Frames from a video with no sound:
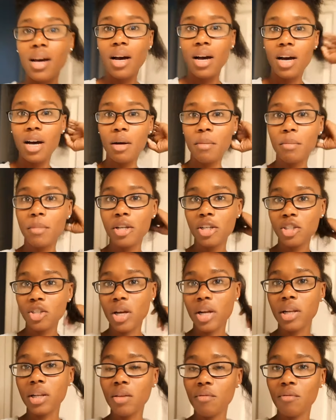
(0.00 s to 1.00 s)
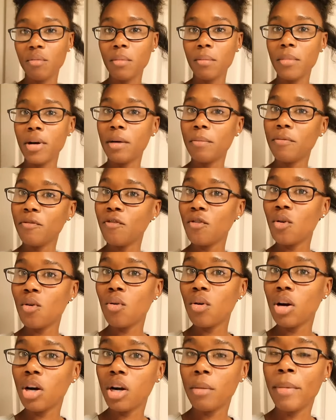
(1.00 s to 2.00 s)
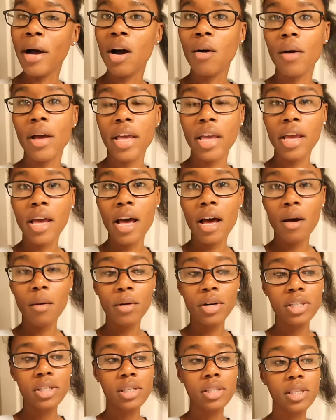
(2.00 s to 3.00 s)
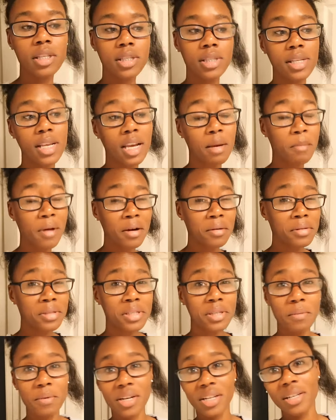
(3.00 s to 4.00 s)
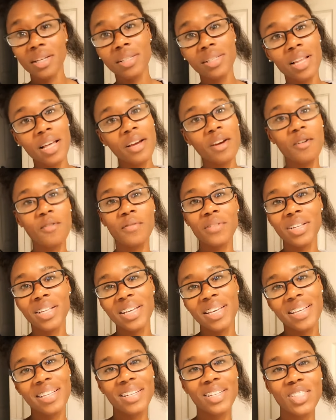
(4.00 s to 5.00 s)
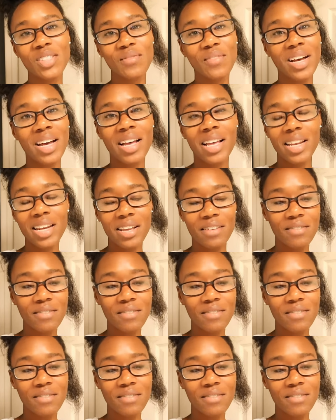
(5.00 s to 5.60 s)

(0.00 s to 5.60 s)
Try to leave them up for about 8 hours and then take them out and see what it looks like. Hopefully it looks fine.